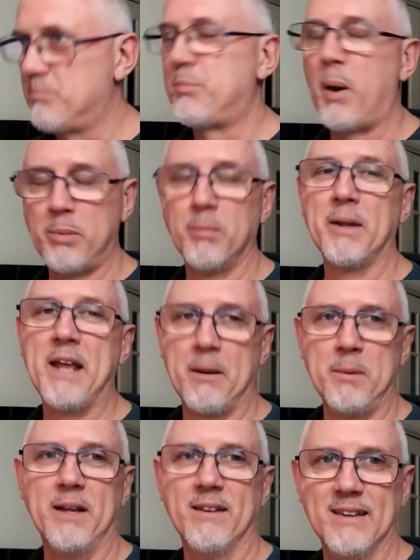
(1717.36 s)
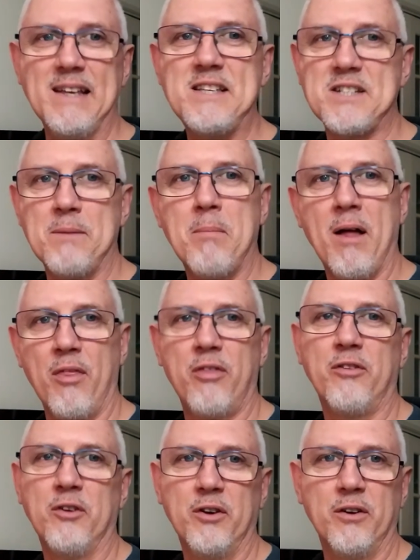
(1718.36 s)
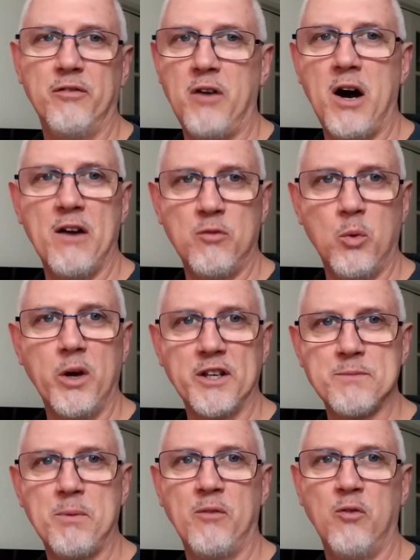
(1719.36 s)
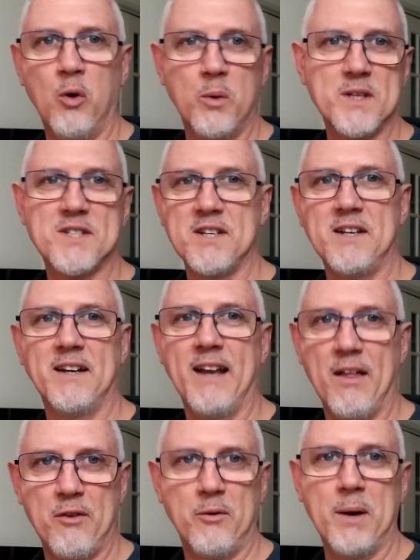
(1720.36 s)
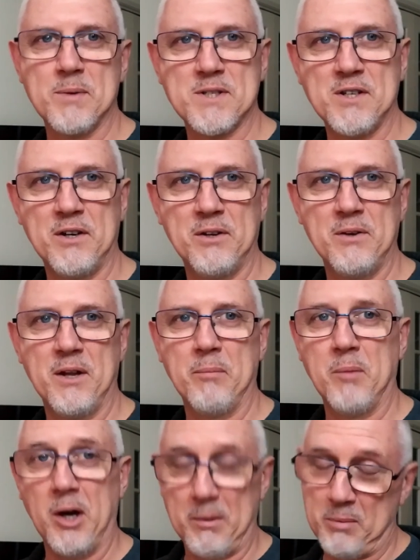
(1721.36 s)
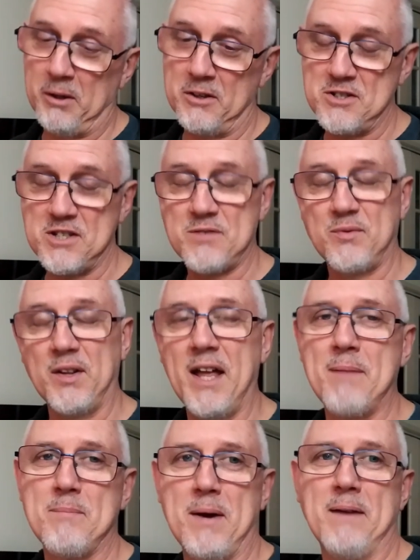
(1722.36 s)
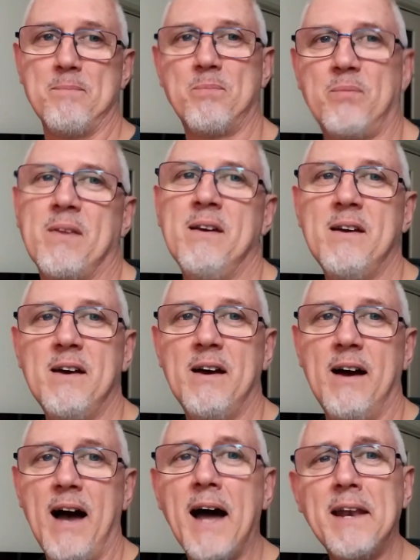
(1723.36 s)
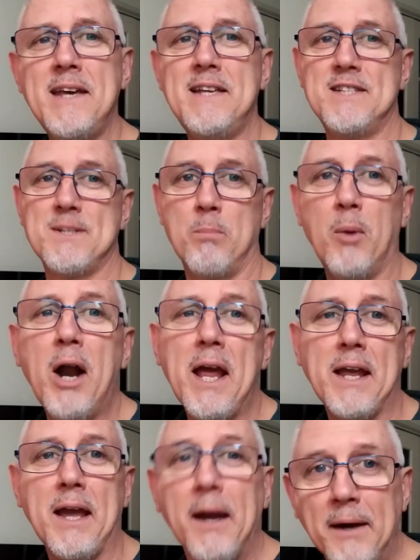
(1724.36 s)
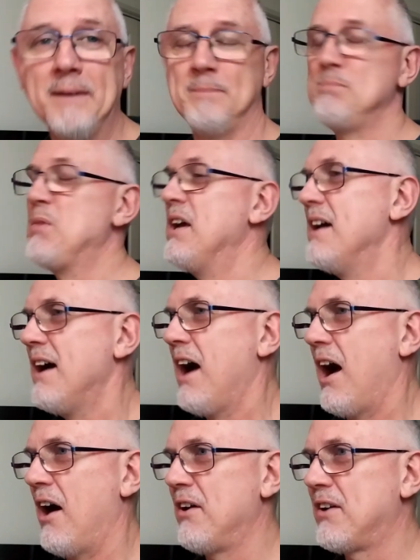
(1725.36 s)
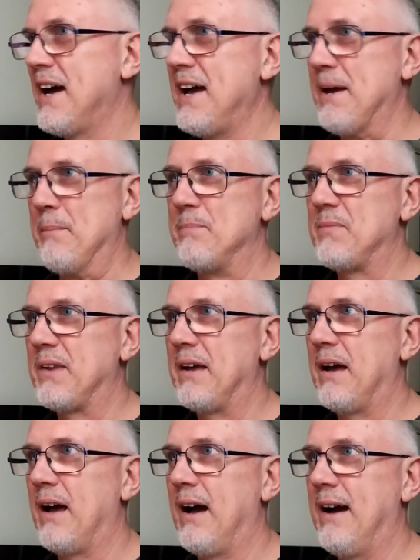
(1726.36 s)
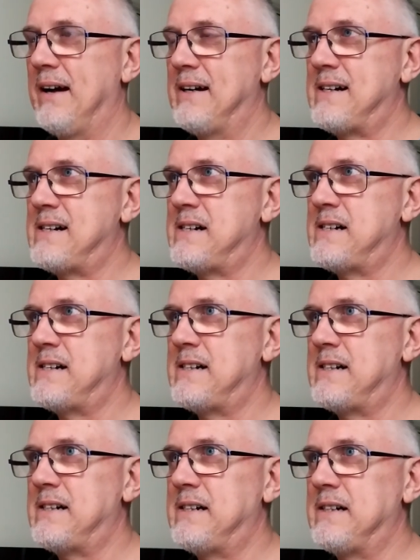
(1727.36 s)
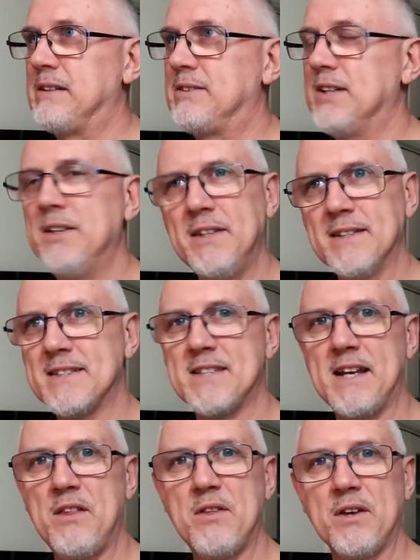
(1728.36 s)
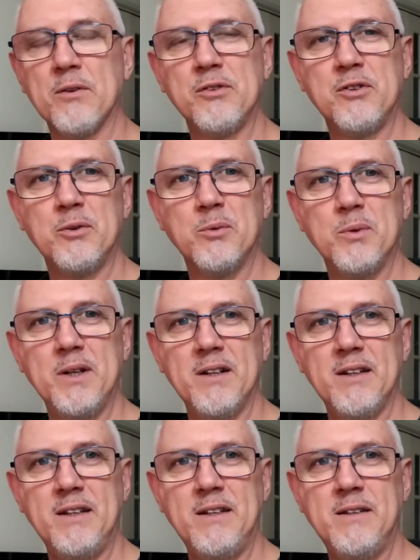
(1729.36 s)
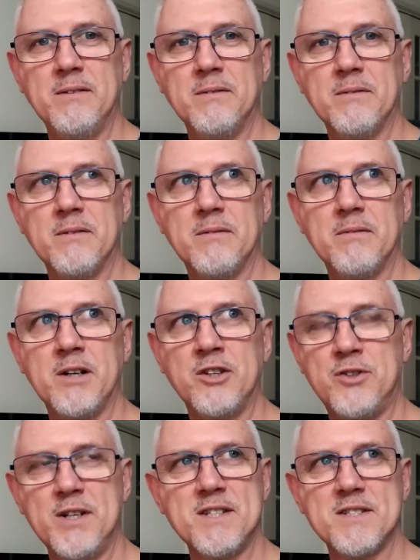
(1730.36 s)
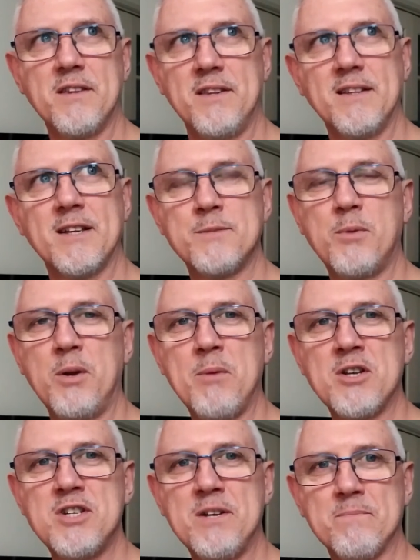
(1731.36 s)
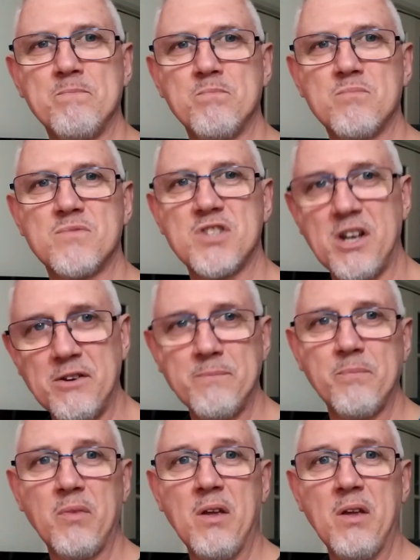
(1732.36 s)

probably going to be at least a month to 5 weeks before we see another episode, and my apologies for that, but I needs a break. Okay, don't think there's anything else to really address. I think that's pretty much it. So